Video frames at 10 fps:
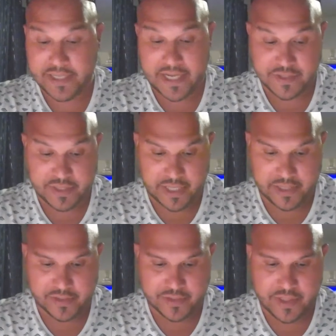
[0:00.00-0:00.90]
and
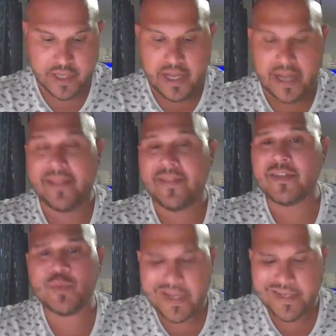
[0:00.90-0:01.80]
educators. And
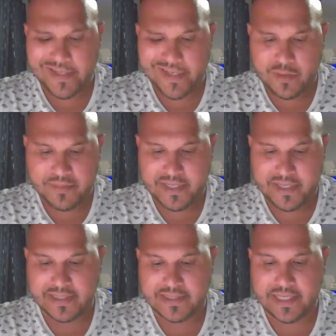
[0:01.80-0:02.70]
this was ideal
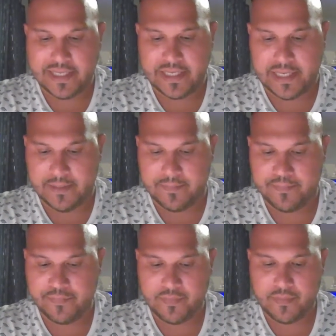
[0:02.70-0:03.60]
because it
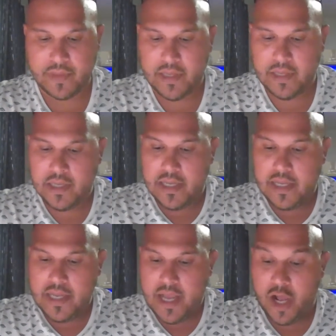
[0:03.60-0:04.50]

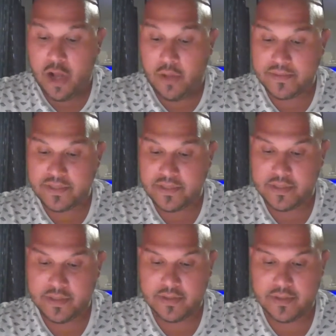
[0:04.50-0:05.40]
helped
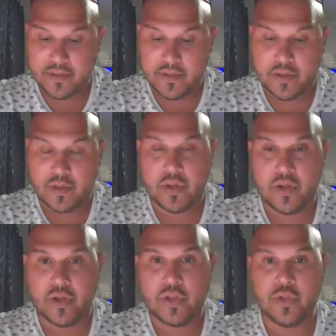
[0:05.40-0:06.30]

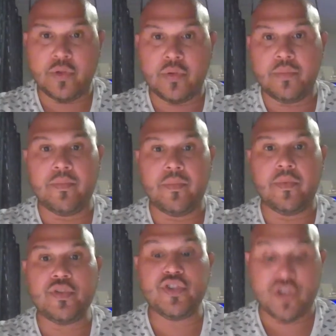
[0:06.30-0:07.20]
you
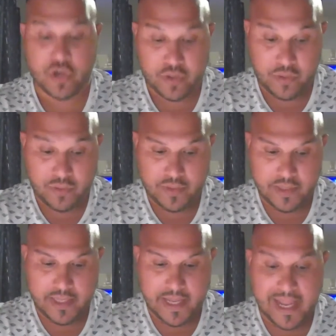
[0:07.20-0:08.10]
journal
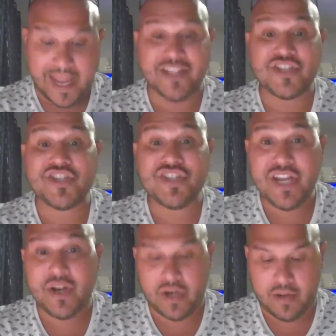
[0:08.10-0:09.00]
and
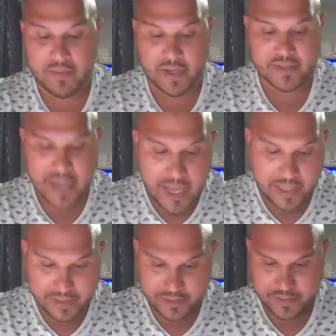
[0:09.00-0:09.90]
share amongst
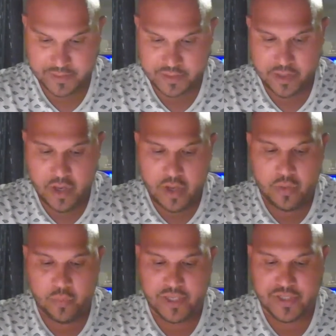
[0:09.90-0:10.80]
colleagues,
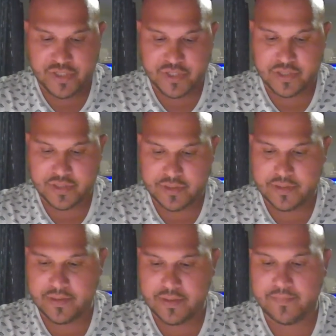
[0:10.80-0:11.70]
which
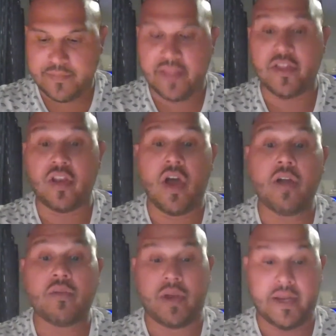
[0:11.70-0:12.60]
in the
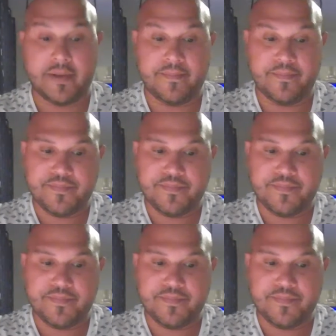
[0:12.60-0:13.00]
long run